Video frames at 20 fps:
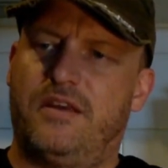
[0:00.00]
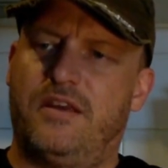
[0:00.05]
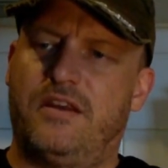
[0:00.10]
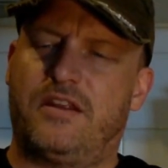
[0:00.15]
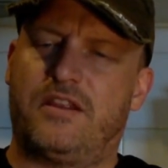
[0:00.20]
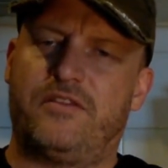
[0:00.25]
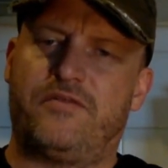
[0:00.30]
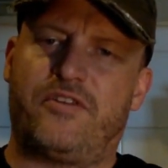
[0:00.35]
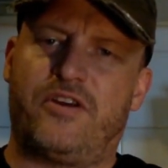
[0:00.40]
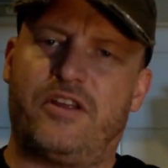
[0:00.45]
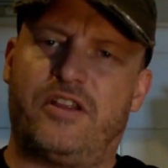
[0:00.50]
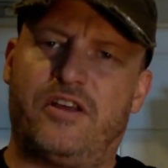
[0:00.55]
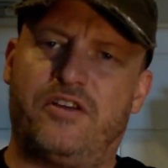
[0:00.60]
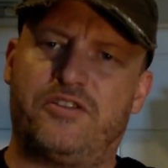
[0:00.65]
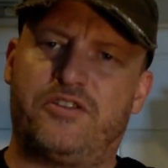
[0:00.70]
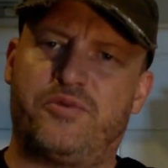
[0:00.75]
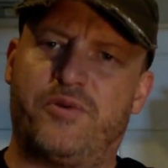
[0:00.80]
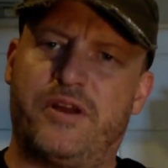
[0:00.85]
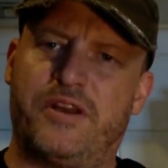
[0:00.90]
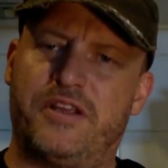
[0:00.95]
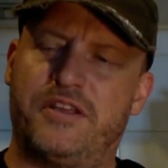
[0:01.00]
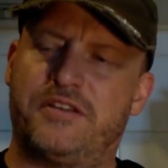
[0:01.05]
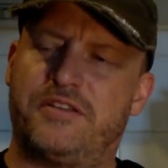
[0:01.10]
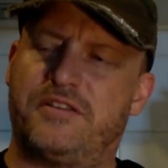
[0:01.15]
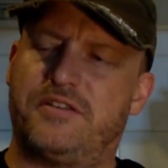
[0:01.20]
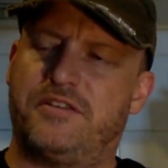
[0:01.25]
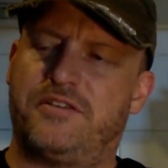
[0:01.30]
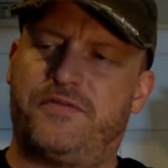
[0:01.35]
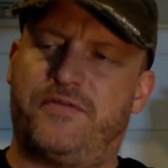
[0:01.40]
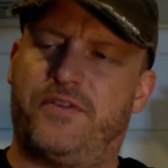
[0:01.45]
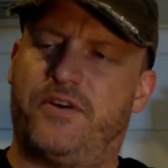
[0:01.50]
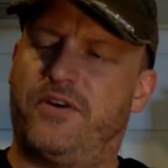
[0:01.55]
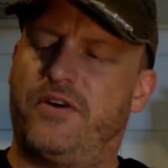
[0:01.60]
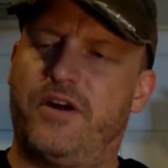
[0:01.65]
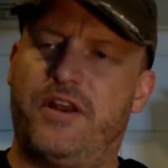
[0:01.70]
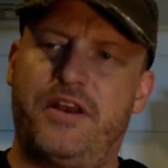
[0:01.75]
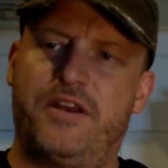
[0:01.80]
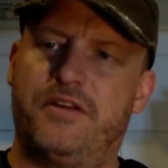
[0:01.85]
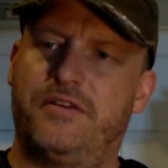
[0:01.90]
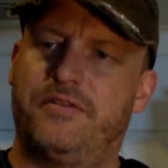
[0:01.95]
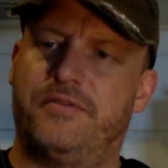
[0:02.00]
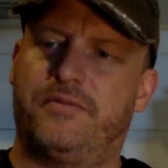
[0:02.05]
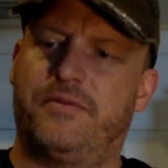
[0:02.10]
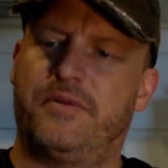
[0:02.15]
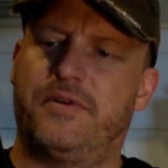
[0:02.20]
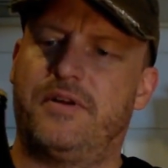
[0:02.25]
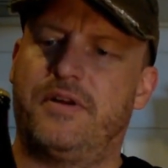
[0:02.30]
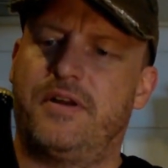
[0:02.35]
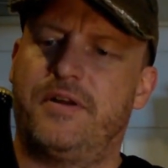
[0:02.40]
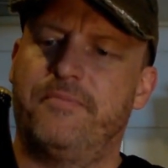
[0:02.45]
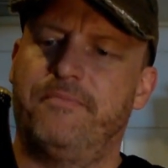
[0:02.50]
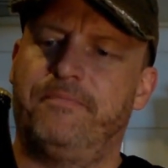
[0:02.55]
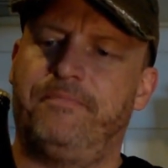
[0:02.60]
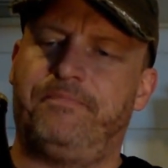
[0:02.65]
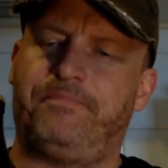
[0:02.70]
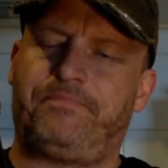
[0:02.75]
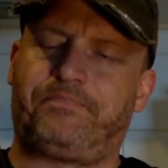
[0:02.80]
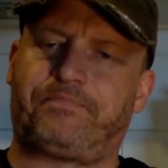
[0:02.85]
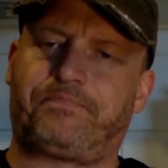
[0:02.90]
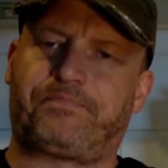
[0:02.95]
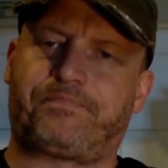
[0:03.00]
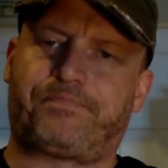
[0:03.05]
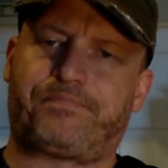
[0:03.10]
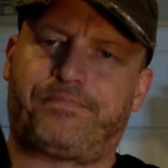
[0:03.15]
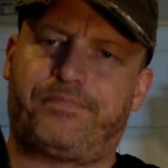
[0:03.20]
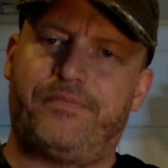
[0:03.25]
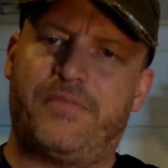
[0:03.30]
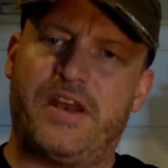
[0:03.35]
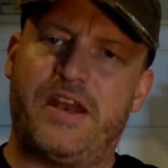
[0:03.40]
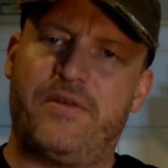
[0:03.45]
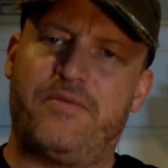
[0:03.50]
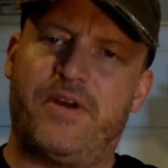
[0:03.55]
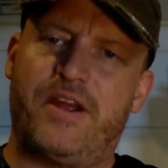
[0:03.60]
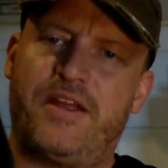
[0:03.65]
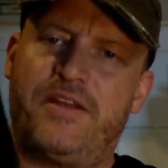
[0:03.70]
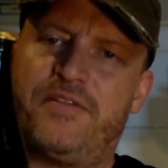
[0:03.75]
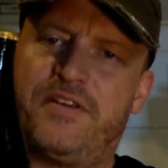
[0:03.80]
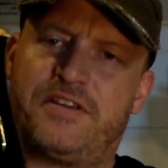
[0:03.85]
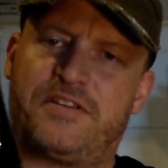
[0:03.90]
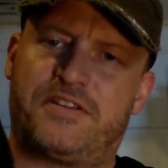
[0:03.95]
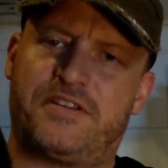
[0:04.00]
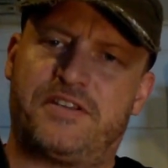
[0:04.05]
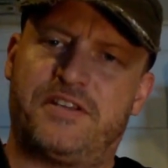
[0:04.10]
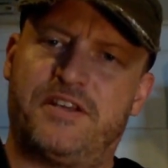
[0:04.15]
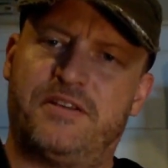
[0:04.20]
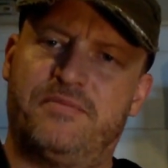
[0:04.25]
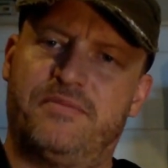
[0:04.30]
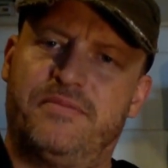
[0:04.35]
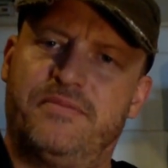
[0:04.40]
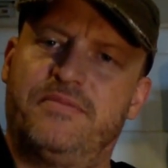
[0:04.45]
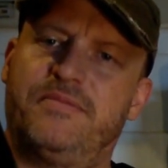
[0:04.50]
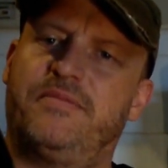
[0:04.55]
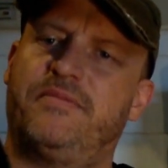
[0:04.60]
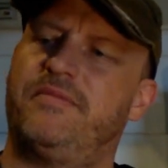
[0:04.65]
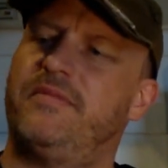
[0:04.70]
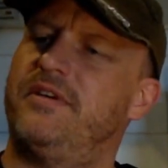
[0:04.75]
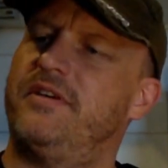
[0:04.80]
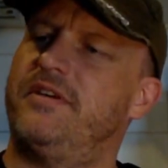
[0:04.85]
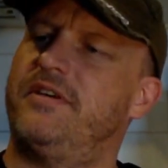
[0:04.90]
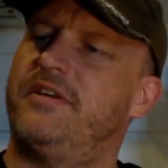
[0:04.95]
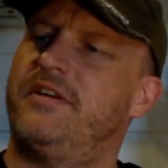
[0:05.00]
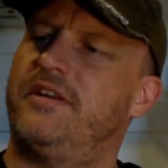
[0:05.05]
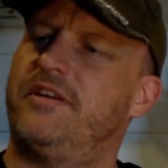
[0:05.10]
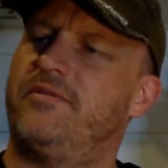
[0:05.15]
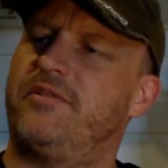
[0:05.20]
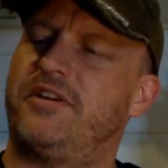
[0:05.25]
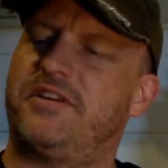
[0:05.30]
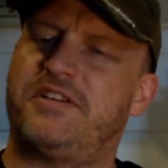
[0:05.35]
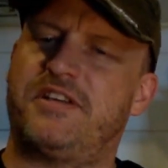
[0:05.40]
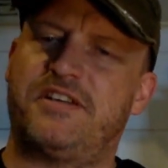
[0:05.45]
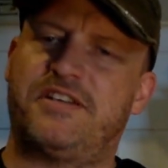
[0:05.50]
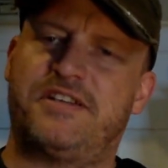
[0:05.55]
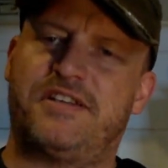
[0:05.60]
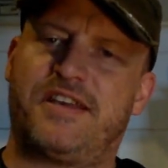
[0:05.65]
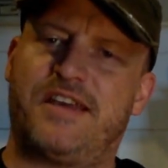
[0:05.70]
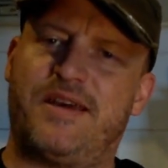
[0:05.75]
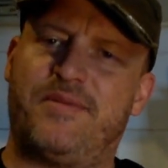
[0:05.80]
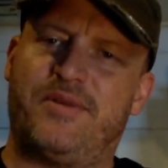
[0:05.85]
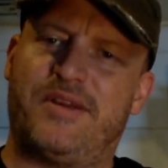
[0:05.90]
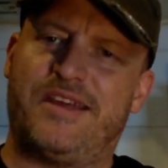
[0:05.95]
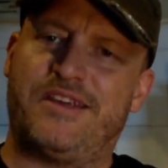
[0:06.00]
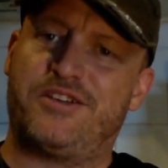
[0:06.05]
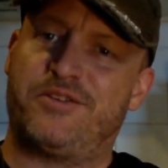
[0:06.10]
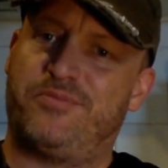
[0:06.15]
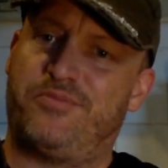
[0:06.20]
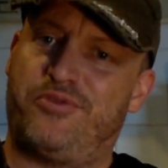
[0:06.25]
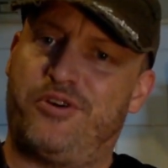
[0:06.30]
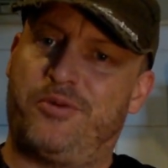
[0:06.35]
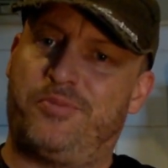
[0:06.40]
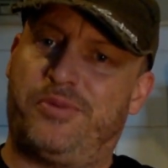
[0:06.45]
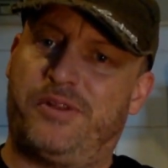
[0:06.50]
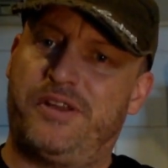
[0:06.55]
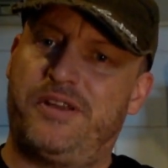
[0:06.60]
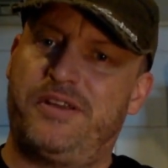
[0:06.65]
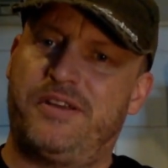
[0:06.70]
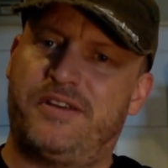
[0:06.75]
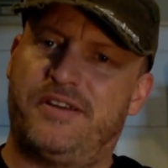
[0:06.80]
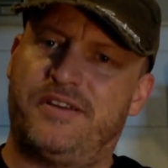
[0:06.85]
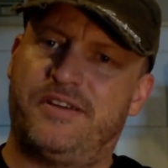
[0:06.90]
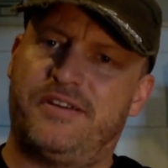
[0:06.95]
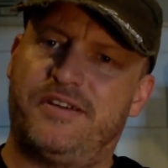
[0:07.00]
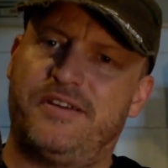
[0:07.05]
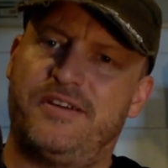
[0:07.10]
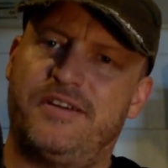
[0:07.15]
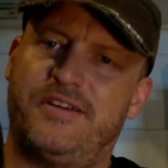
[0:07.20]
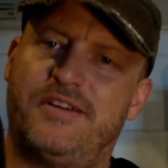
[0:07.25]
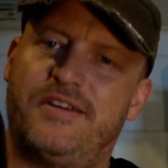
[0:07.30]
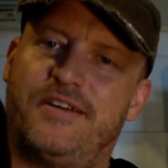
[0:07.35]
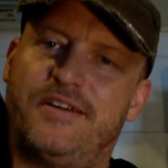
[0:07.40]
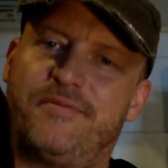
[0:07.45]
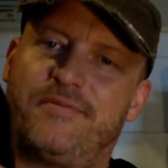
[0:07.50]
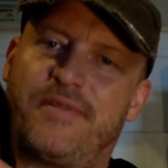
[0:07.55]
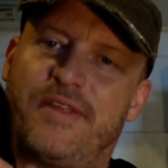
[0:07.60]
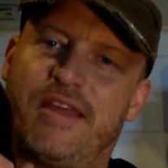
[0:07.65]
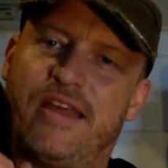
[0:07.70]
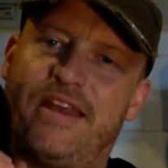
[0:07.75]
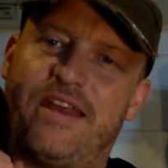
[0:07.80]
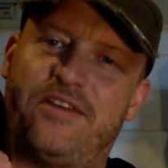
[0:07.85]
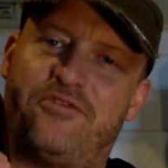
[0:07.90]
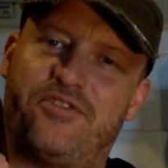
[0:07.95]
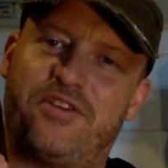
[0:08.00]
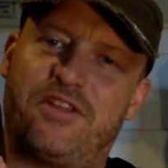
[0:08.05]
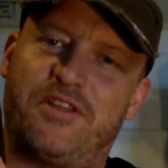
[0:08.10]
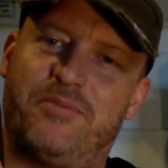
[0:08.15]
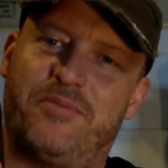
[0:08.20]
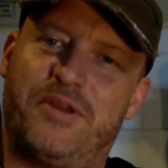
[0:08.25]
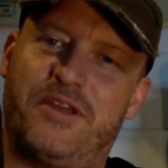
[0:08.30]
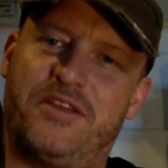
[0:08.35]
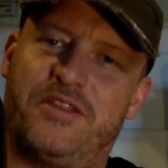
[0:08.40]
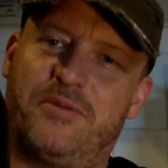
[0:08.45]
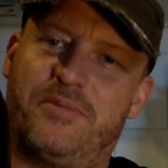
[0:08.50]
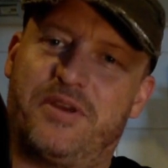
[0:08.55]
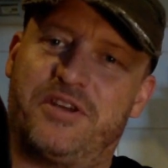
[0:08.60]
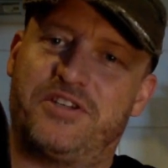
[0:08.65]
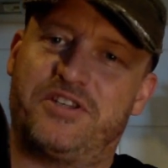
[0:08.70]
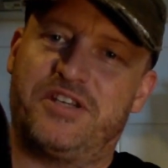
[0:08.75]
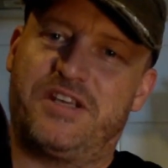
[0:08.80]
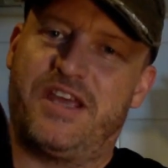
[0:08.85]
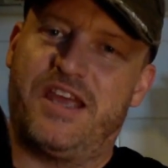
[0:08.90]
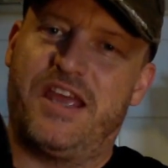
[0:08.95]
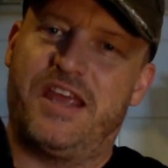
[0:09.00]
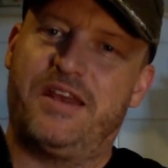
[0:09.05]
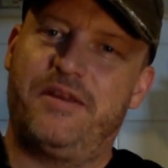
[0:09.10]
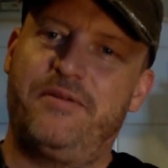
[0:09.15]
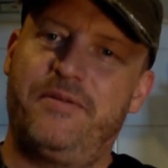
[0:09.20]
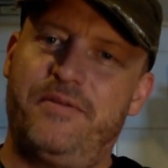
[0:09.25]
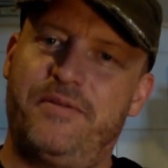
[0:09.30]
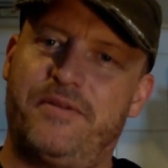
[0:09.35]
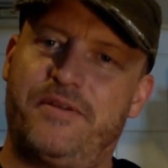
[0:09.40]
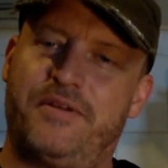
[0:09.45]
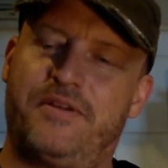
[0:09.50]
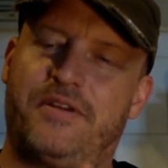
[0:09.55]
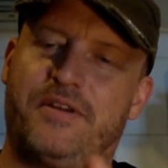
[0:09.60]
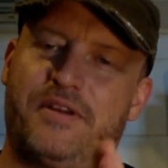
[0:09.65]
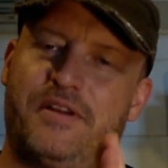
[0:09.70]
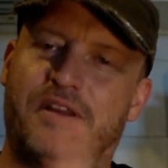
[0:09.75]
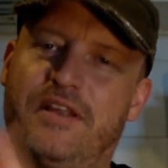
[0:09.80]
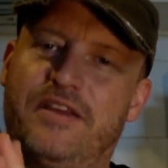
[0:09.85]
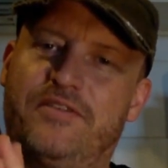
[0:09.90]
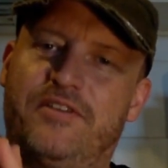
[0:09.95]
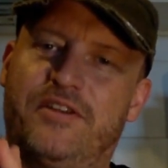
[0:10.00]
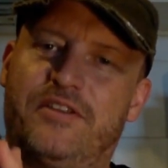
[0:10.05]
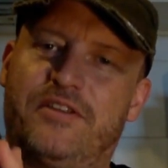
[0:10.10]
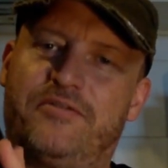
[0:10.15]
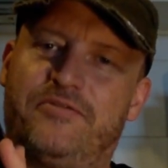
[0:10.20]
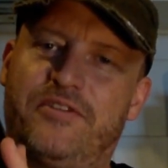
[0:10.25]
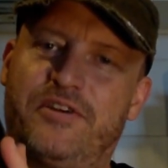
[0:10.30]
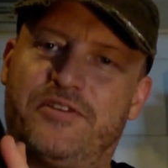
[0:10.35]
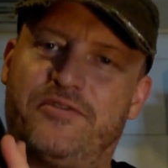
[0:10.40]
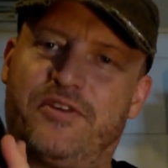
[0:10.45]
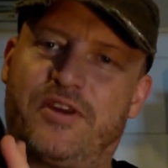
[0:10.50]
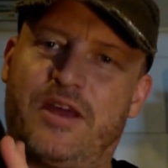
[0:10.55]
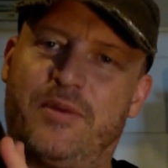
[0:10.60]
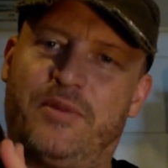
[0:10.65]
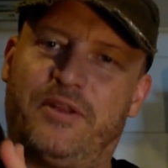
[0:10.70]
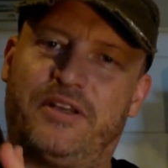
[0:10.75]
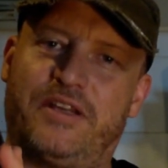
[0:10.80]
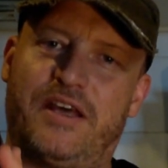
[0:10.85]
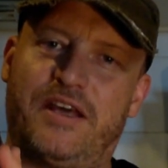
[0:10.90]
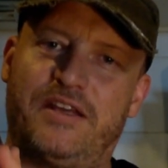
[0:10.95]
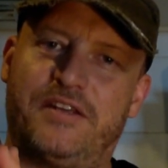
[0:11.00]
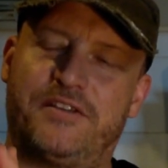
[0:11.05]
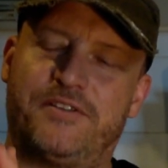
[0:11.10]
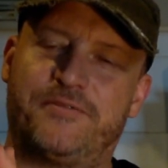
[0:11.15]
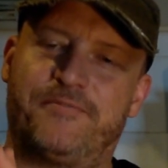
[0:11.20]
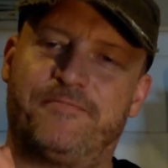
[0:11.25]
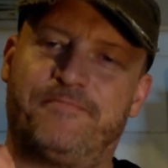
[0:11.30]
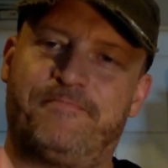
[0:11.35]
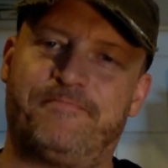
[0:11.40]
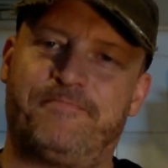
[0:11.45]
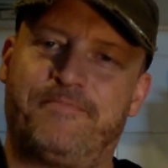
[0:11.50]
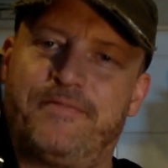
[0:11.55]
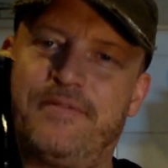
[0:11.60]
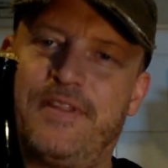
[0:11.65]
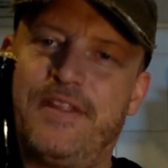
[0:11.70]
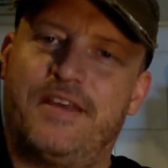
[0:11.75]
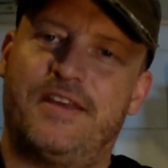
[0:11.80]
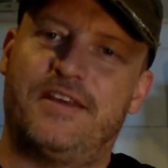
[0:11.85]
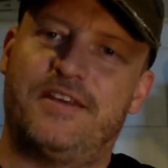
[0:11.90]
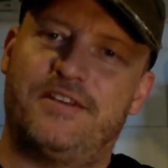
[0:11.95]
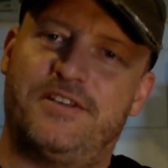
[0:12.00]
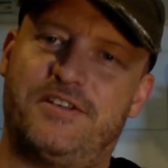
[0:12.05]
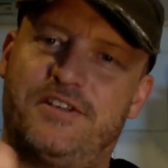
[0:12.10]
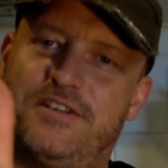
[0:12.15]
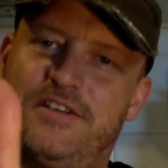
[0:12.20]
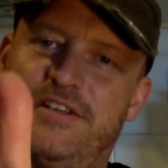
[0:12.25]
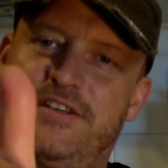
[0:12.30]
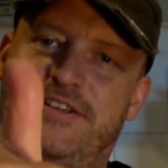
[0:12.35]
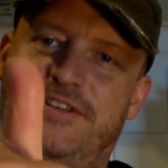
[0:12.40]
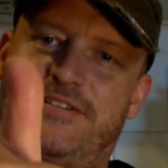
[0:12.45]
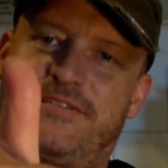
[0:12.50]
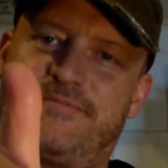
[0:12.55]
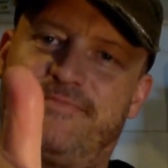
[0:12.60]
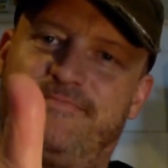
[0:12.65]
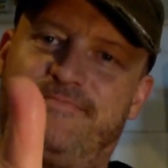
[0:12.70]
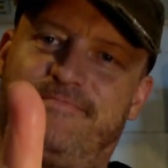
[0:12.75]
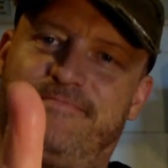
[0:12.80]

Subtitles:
Into the very low 20s is fine. But anyway, that's the tip. You want to test your carbonation properly and drink your beer the best you can, leave it in the fridge for a couple of days. Cheers.